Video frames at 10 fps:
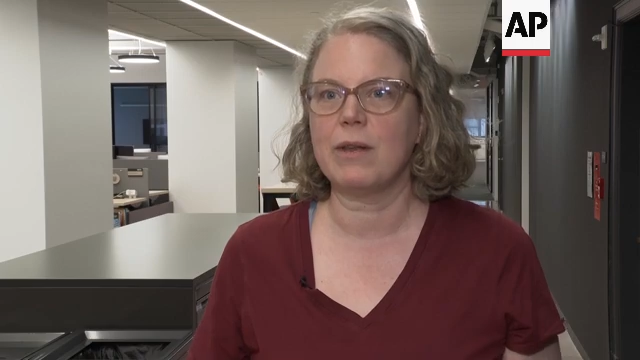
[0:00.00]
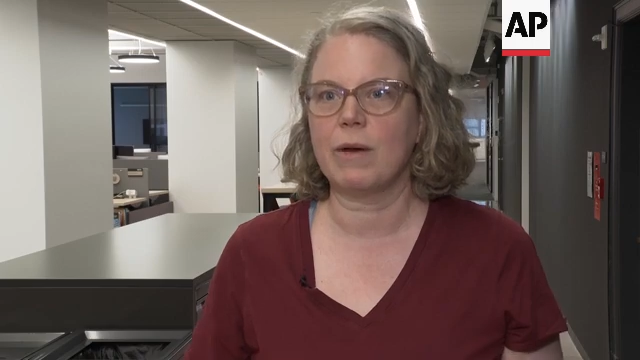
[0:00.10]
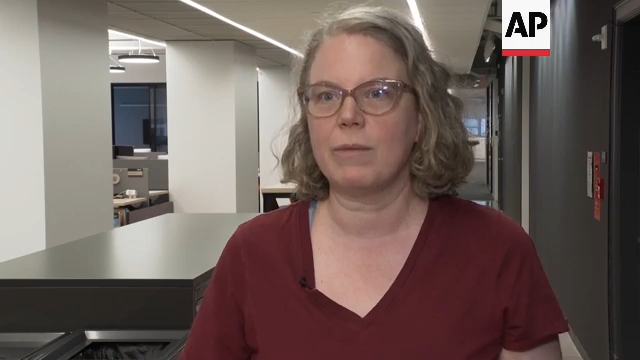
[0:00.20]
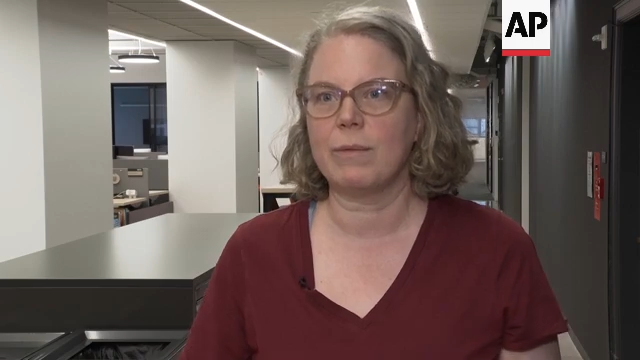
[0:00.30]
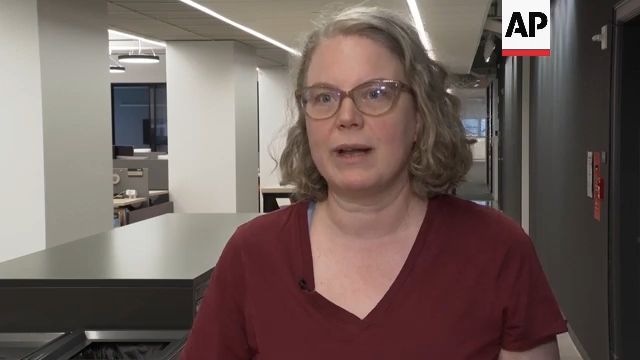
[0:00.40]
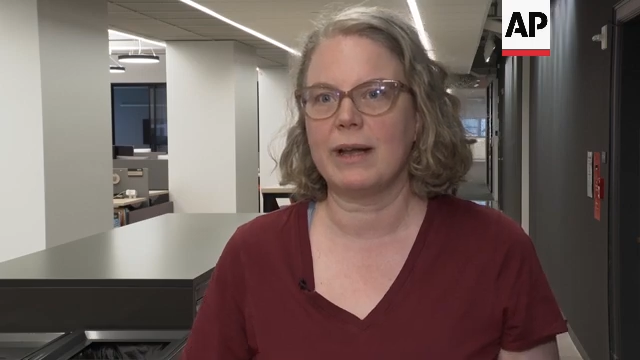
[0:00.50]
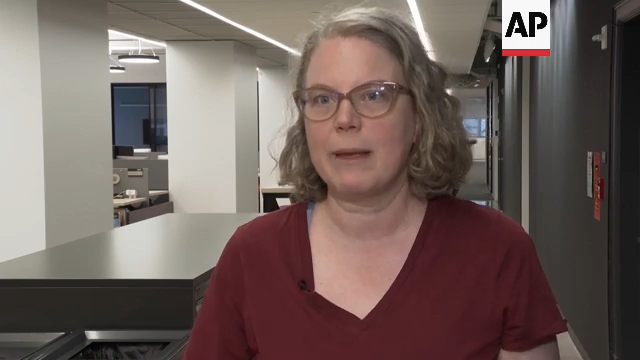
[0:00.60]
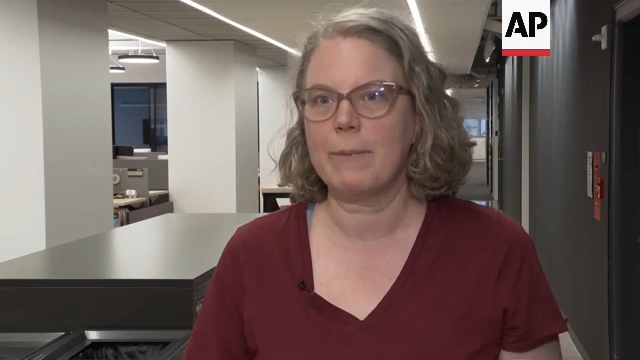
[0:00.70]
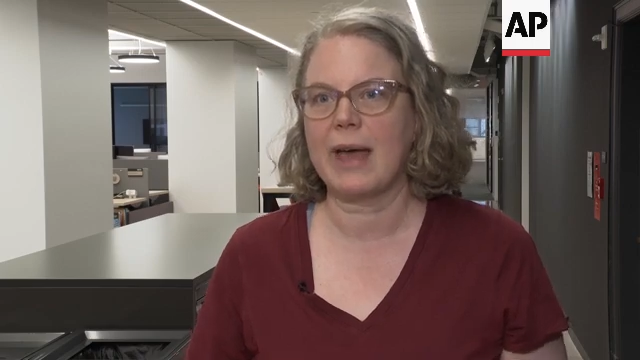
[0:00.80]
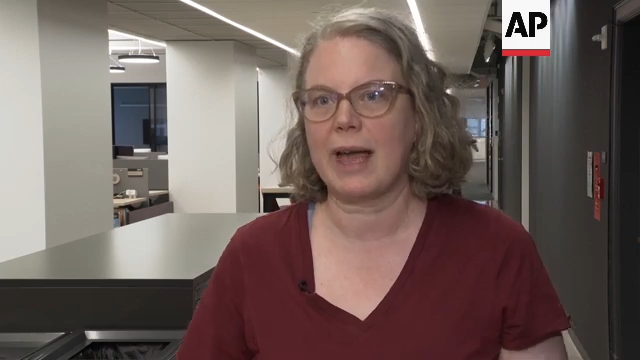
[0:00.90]
no real
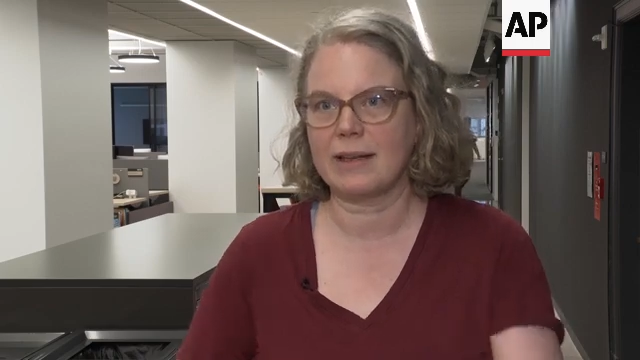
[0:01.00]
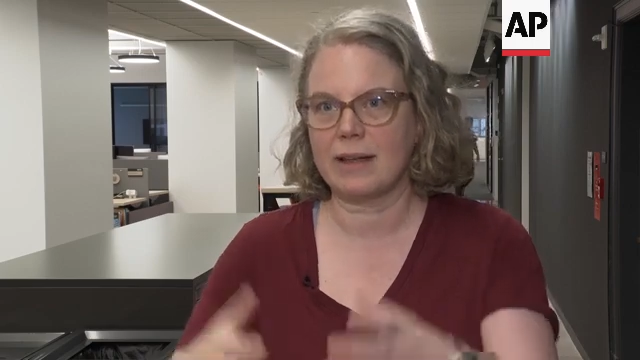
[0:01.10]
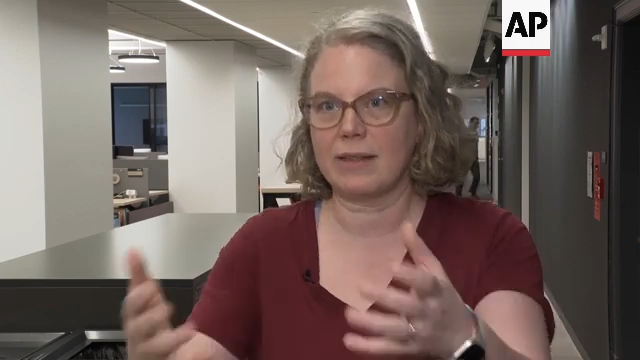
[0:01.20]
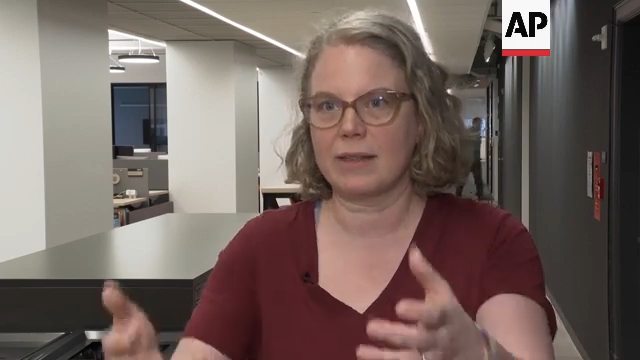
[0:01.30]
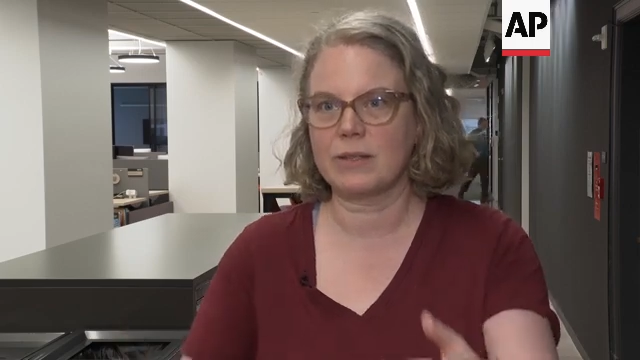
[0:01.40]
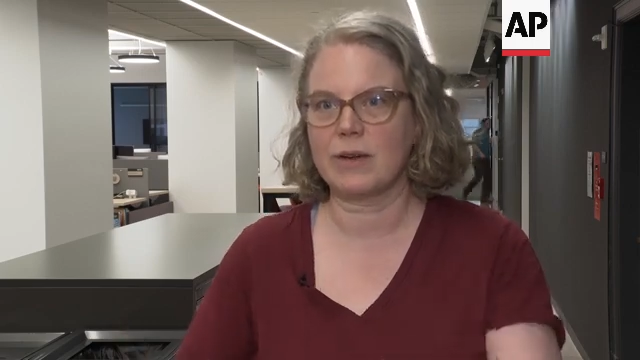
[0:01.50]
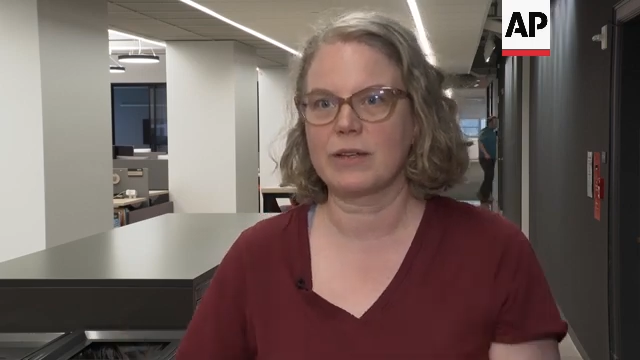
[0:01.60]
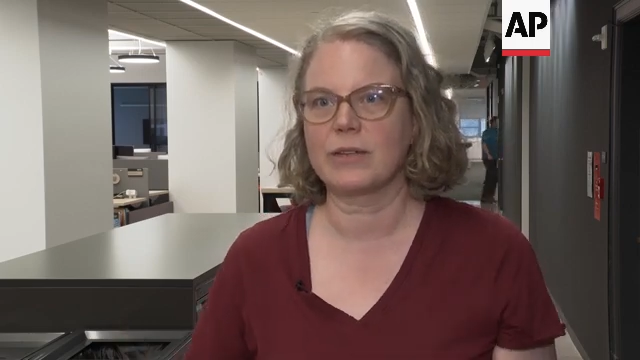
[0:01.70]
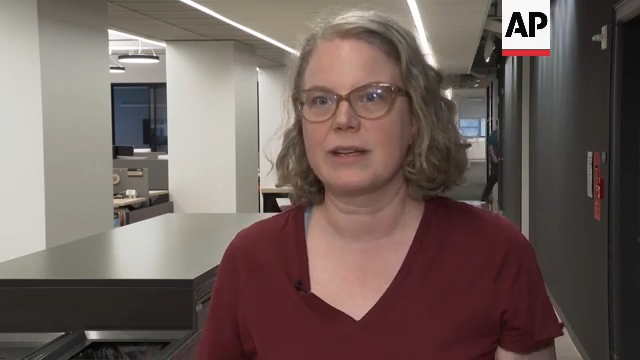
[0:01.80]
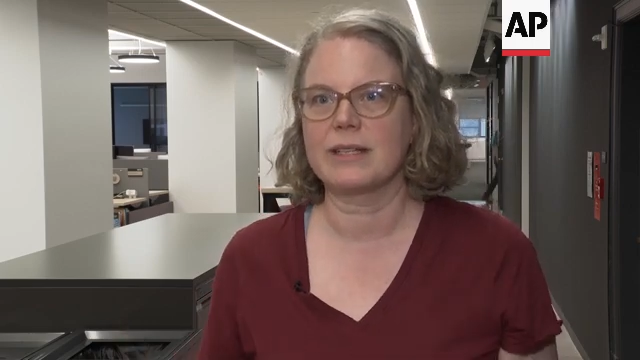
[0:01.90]
impact on the
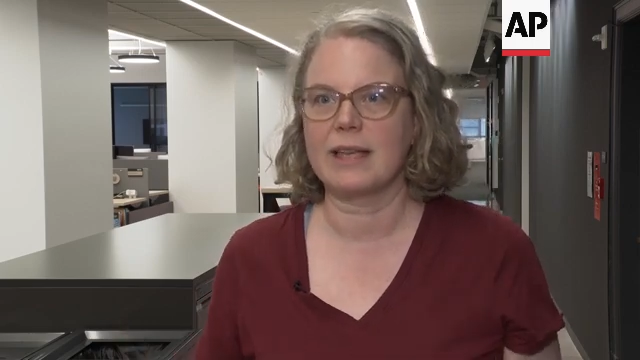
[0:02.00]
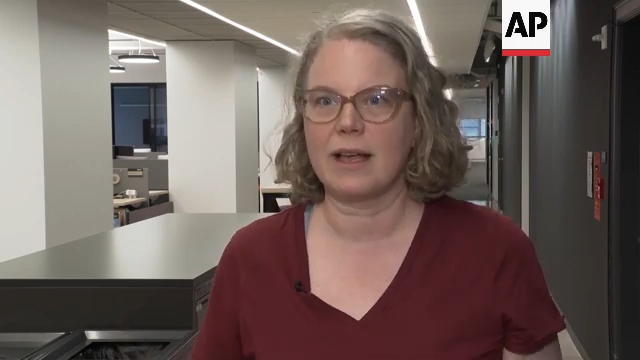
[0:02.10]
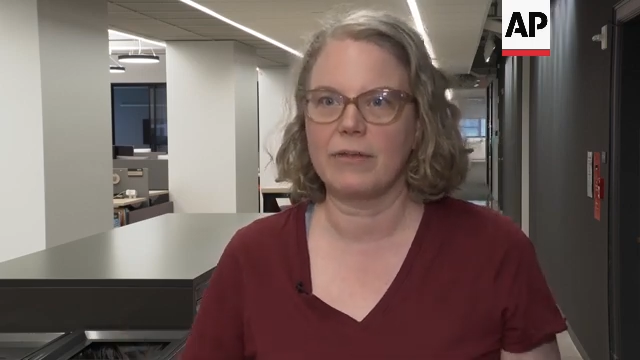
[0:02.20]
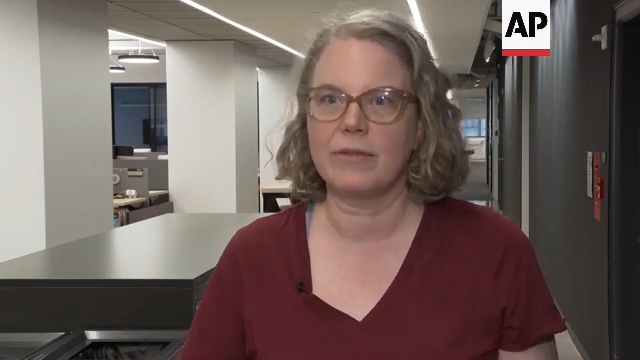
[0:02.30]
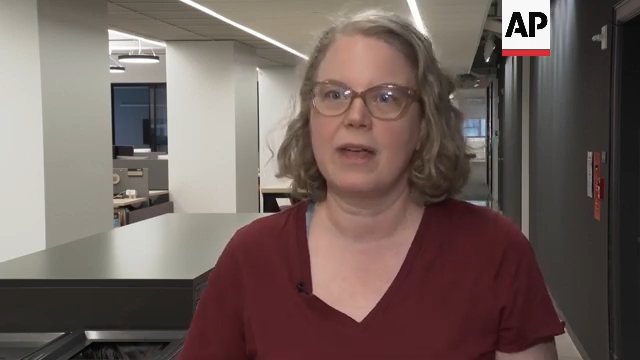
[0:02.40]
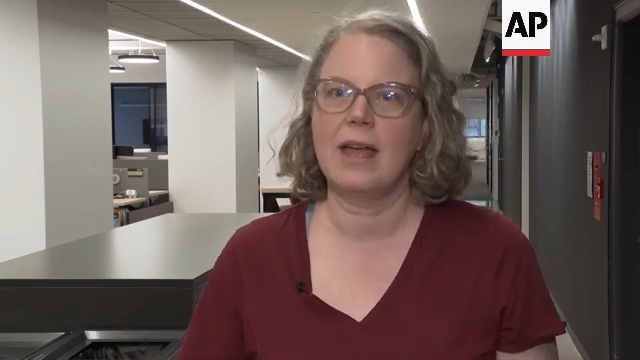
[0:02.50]
structure itself.